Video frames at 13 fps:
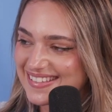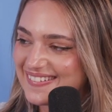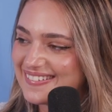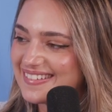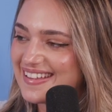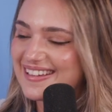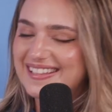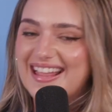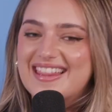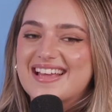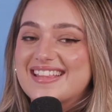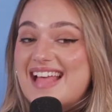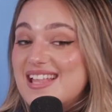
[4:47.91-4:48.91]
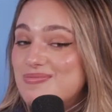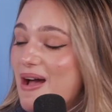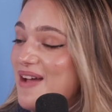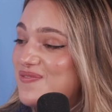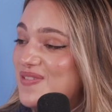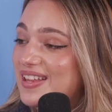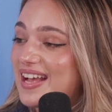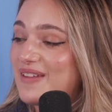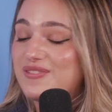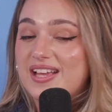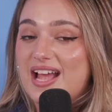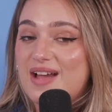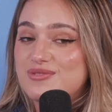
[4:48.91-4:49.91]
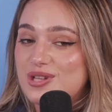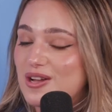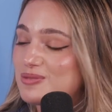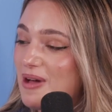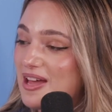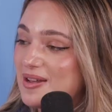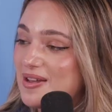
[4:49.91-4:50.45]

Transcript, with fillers: They're like like that's why I feel like I feel like I haven't talked favorite